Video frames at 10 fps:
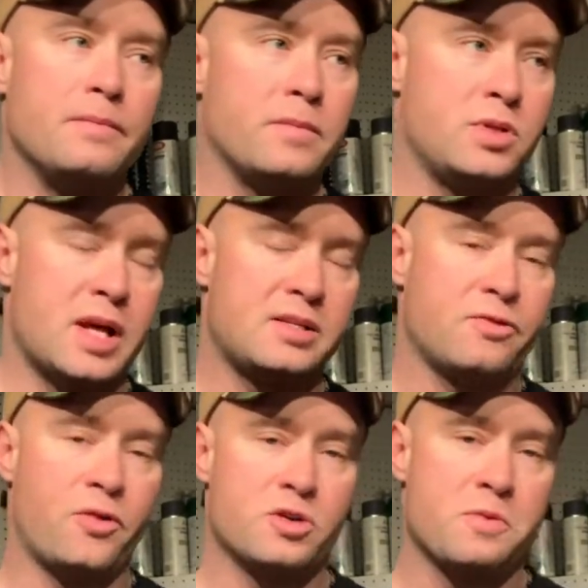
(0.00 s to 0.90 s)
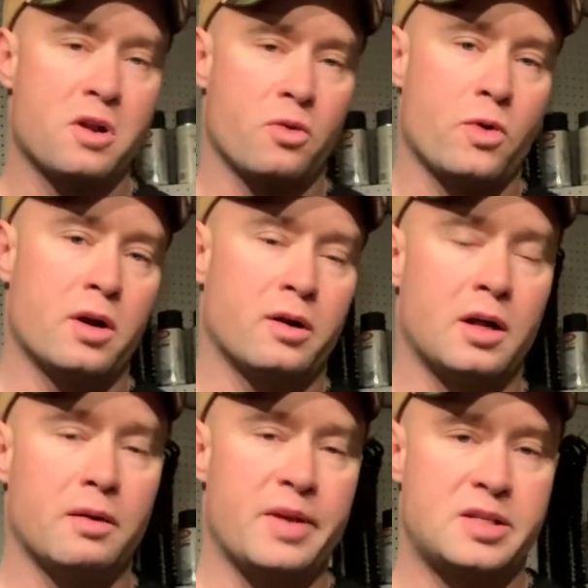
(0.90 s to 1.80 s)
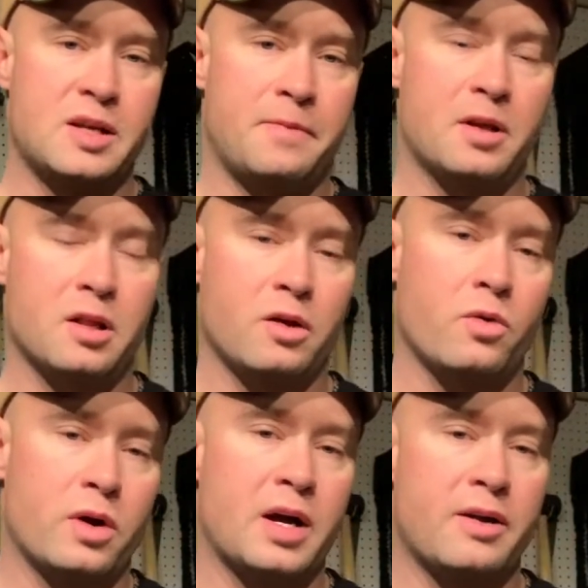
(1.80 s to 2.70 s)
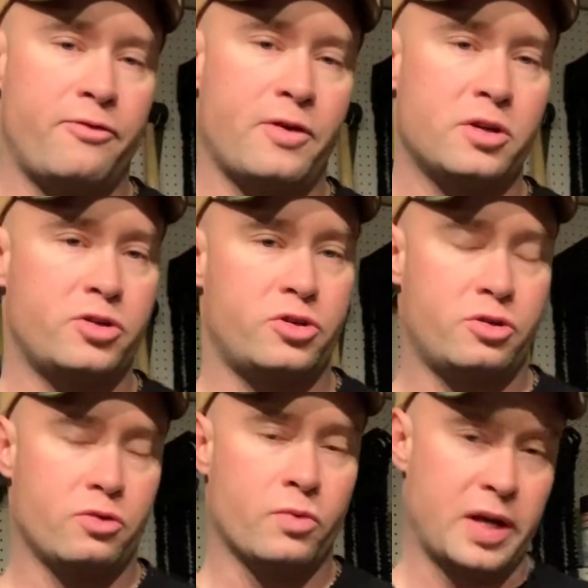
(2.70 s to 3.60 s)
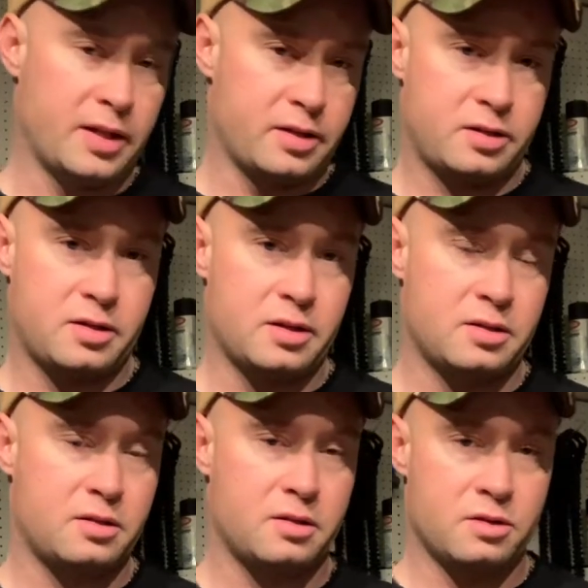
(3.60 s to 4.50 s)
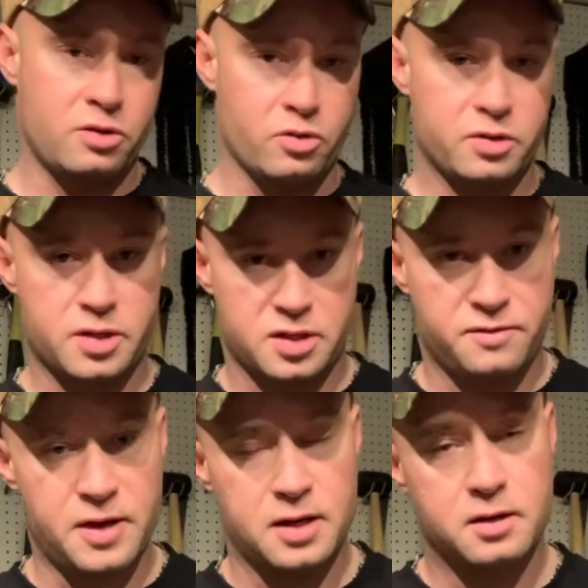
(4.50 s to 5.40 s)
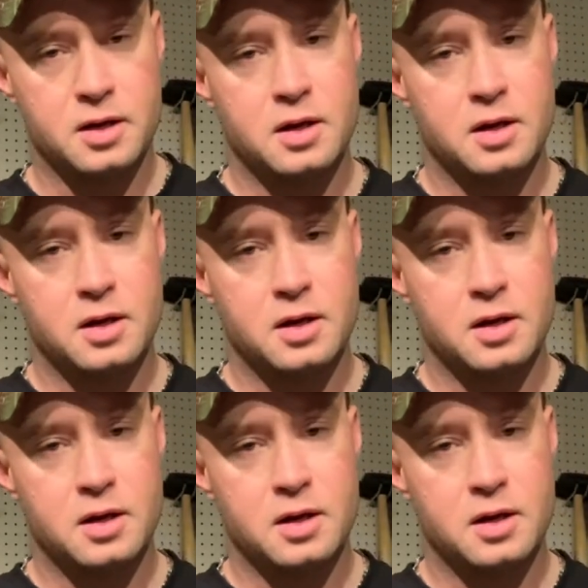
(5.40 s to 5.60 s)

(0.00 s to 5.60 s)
So that's the first part of the water column. That's typically where I fish weightless, is 0 to 6 feet.